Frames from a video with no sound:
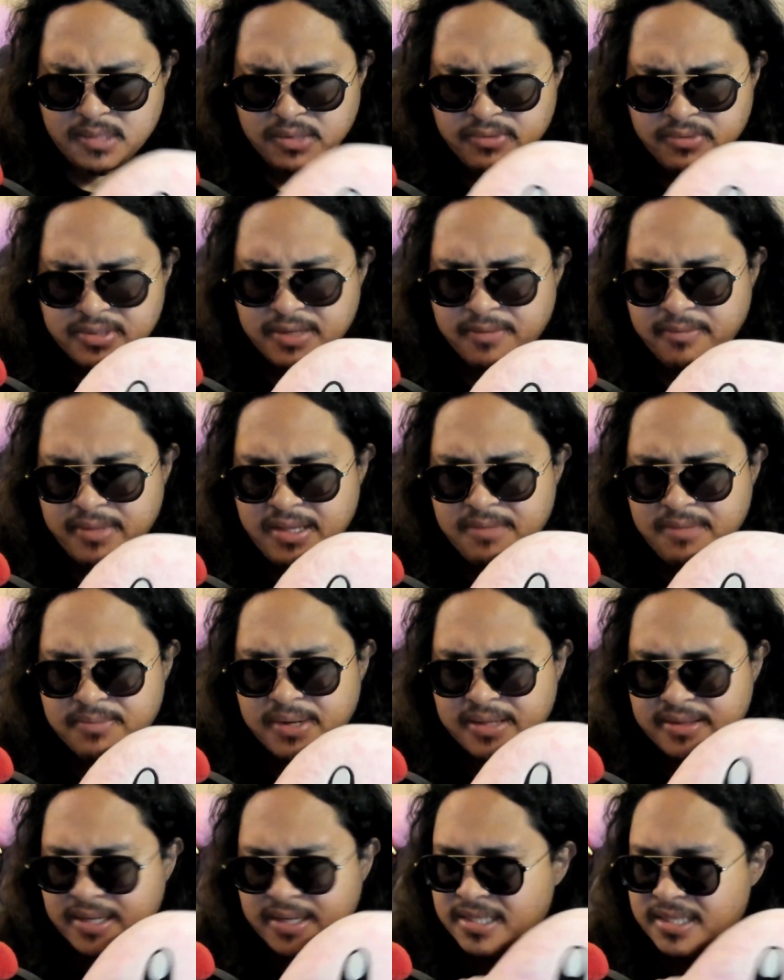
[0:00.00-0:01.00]
What I mean
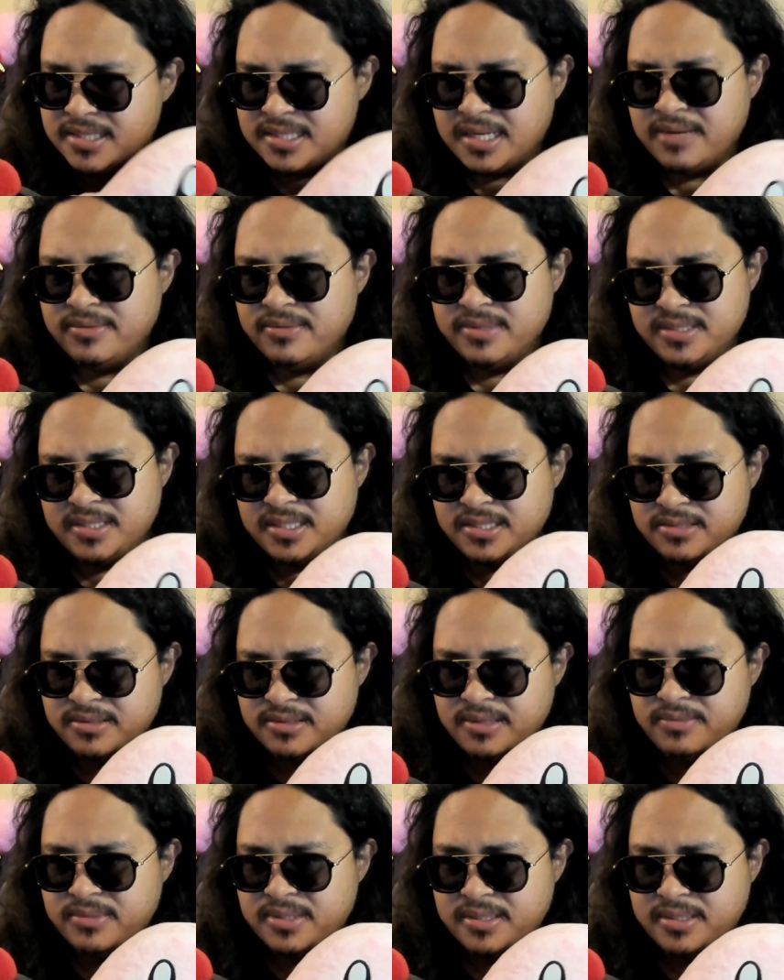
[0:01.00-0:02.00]
by that is I was in a
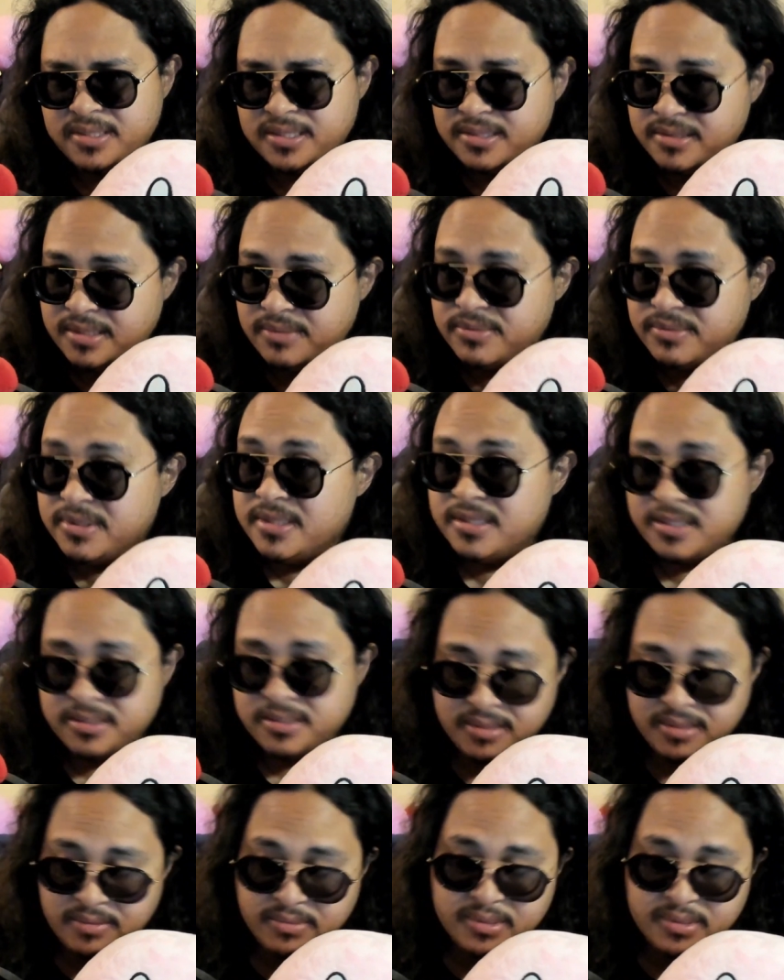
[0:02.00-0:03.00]
dream within a dream within a
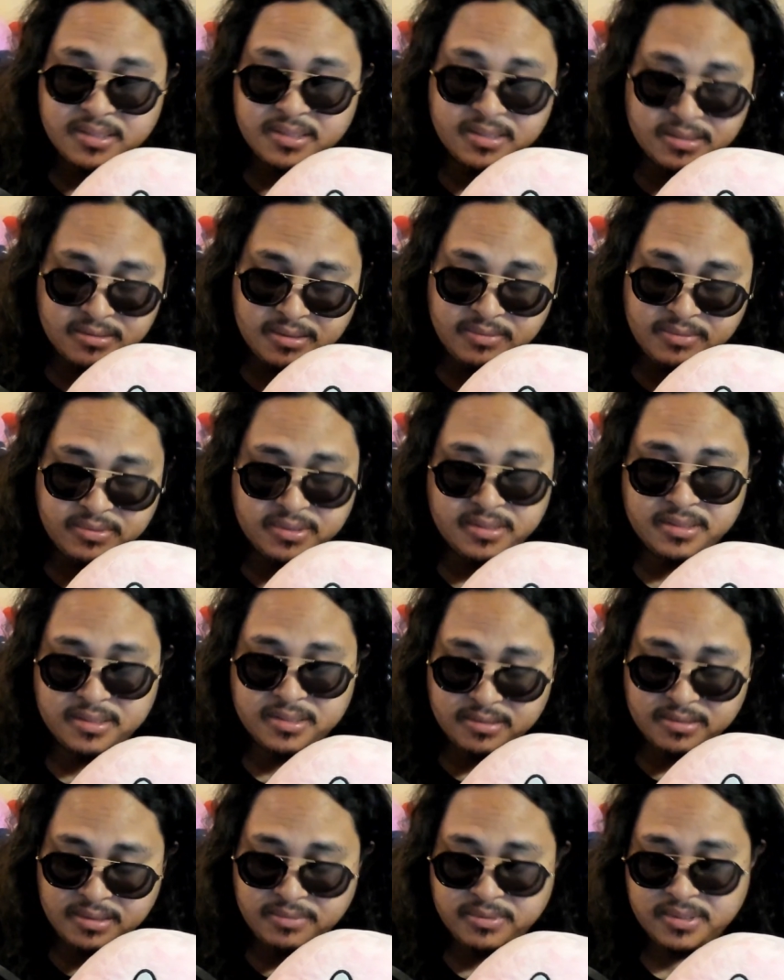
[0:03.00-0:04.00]
dream within a dream within a dream